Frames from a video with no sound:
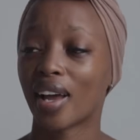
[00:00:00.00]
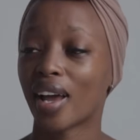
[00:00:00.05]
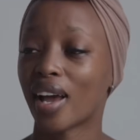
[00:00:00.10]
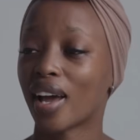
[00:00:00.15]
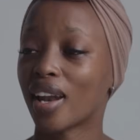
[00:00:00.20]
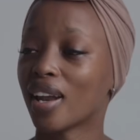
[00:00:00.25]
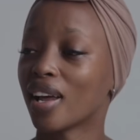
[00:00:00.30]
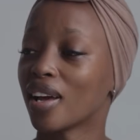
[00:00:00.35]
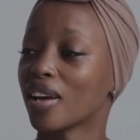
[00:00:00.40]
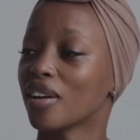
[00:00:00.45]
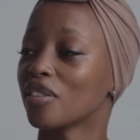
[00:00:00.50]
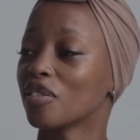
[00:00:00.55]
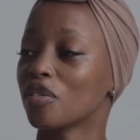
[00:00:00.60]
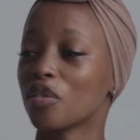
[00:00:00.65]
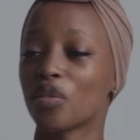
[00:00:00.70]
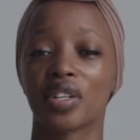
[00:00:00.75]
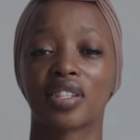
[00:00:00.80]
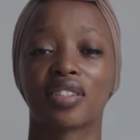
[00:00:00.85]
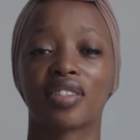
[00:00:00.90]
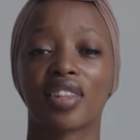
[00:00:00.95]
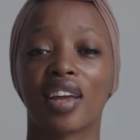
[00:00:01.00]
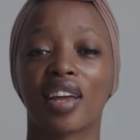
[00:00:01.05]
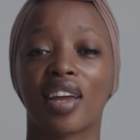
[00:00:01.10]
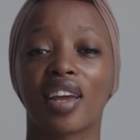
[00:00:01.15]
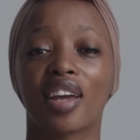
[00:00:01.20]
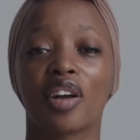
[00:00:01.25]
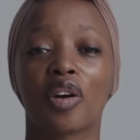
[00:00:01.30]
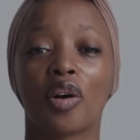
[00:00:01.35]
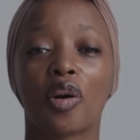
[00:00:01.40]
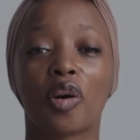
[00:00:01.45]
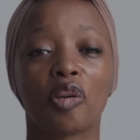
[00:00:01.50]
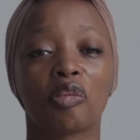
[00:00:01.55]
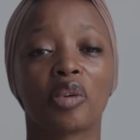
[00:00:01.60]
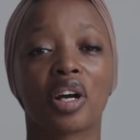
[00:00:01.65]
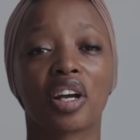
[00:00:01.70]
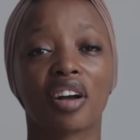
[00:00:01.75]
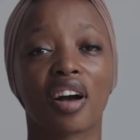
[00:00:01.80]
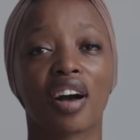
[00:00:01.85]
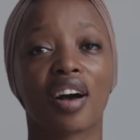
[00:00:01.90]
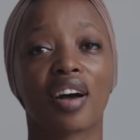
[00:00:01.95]
And I was thinking, oh
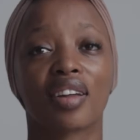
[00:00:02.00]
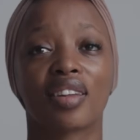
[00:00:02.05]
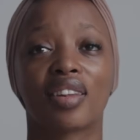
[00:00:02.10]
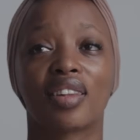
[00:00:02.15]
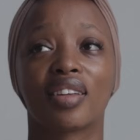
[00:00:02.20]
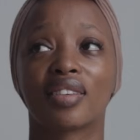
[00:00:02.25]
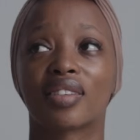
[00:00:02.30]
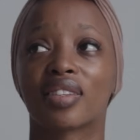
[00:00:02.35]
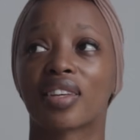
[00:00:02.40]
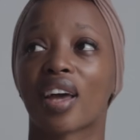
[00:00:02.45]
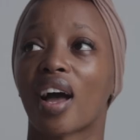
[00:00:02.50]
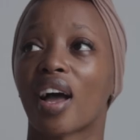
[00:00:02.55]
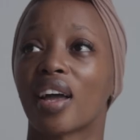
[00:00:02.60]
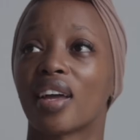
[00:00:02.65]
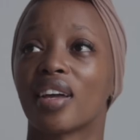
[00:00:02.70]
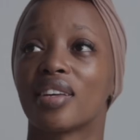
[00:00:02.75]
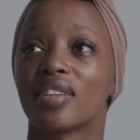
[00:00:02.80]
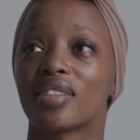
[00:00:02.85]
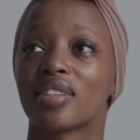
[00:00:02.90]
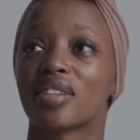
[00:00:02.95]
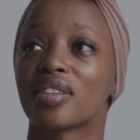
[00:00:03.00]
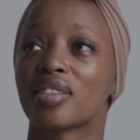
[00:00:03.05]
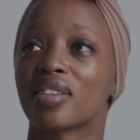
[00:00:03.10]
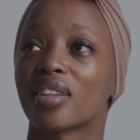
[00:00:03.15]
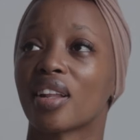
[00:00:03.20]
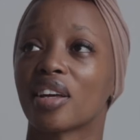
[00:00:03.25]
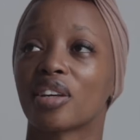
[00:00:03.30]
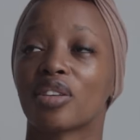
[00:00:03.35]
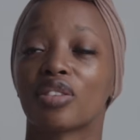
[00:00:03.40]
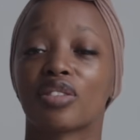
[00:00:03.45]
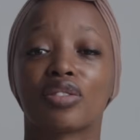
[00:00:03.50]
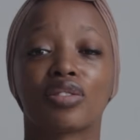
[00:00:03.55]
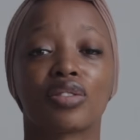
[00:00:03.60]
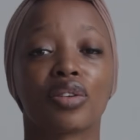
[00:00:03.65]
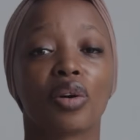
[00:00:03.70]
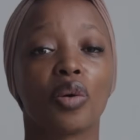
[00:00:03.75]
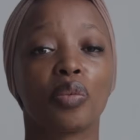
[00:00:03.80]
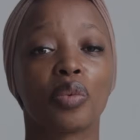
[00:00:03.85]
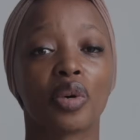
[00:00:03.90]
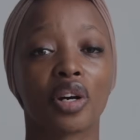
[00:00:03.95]
my God, this guy is just like
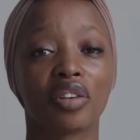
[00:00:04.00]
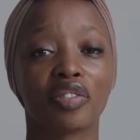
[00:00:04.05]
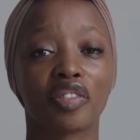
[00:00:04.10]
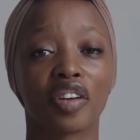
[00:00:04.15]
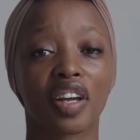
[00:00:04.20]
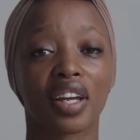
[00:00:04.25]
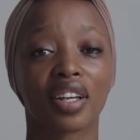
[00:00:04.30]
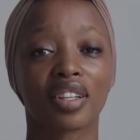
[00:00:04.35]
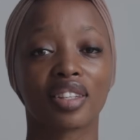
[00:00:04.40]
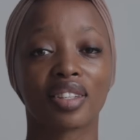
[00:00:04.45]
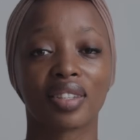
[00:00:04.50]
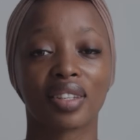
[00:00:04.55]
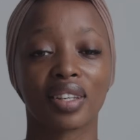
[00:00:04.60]
so perfect.